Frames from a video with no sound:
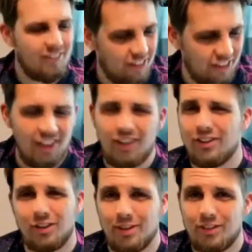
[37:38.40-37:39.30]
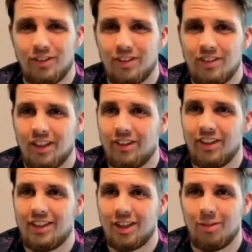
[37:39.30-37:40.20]
Thank you so much for
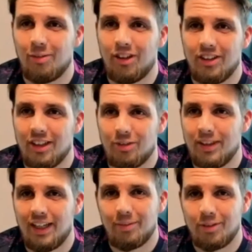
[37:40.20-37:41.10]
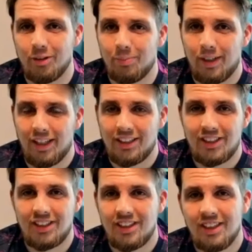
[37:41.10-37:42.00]
agreeing to come on. It's been an absolute blast.